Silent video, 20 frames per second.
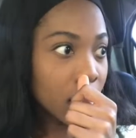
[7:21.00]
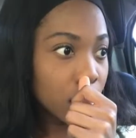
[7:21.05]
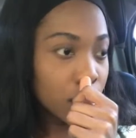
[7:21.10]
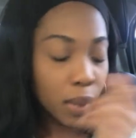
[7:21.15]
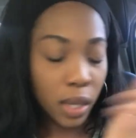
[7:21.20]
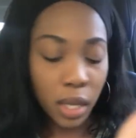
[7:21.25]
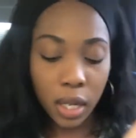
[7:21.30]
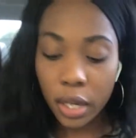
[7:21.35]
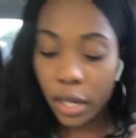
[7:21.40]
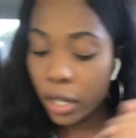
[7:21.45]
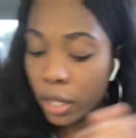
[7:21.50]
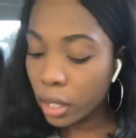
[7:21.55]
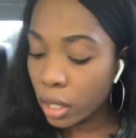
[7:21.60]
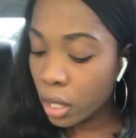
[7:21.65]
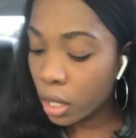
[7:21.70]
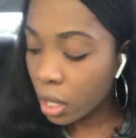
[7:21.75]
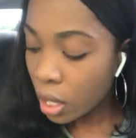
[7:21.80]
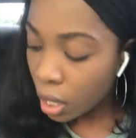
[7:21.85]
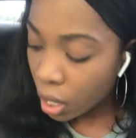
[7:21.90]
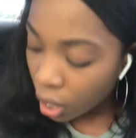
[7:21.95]
I am here.
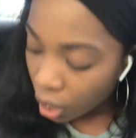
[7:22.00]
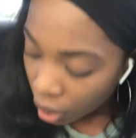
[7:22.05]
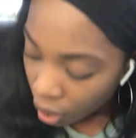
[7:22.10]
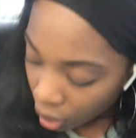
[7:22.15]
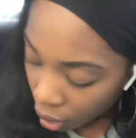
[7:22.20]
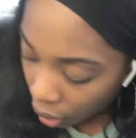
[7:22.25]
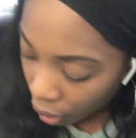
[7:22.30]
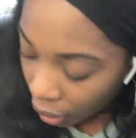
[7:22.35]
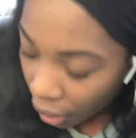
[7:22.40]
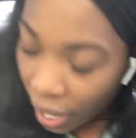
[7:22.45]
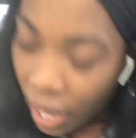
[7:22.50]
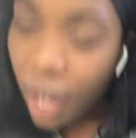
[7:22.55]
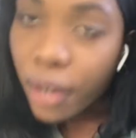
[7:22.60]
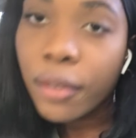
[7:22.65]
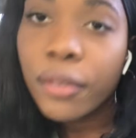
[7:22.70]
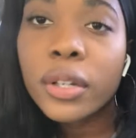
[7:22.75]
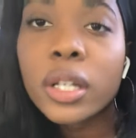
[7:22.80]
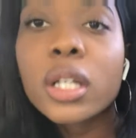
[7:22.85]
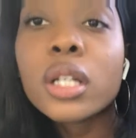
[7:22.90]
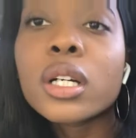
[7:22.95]
I
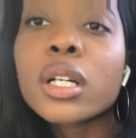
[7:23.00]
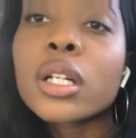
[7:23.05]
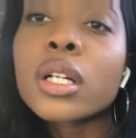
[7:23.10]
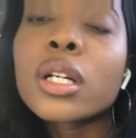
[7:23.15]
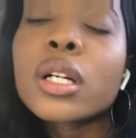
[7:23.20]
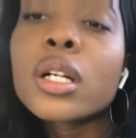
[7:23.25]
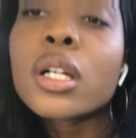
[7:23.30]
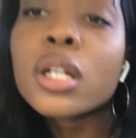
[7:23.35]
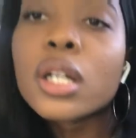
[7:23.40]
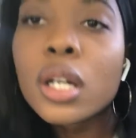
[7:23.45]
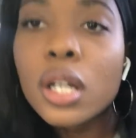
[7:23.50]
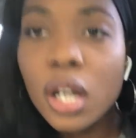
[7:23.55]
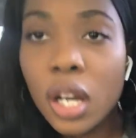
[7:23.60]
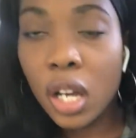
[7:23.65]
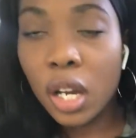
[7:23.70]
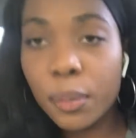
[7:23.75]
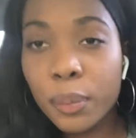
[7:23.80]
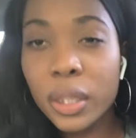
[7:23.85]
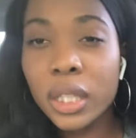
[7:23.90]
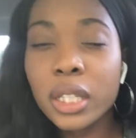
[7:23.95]
have
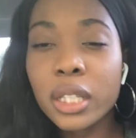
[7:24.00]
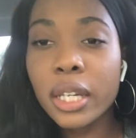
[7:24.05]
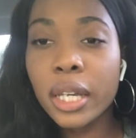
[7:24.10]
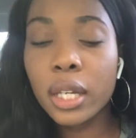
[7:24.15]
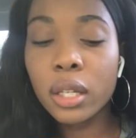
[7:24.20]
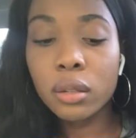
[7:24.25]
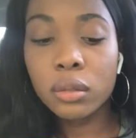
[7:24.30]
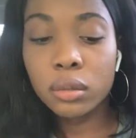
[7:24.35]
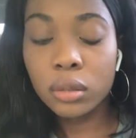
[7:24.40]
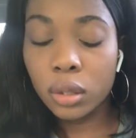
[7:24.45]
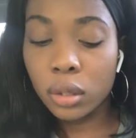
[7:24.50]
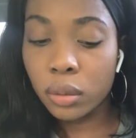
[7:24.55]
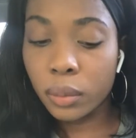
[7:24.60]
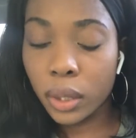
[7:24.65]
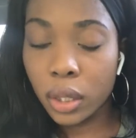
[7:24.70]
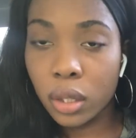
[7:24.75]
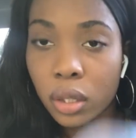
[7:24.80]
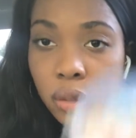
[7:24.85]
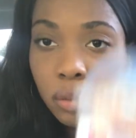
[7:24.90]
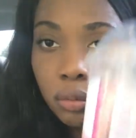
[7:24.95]
completely, oh my
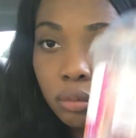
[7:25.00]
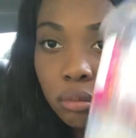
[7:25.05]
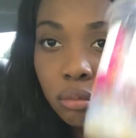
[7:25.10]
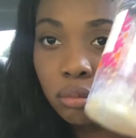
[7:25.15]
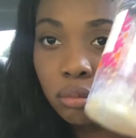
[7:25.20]
god,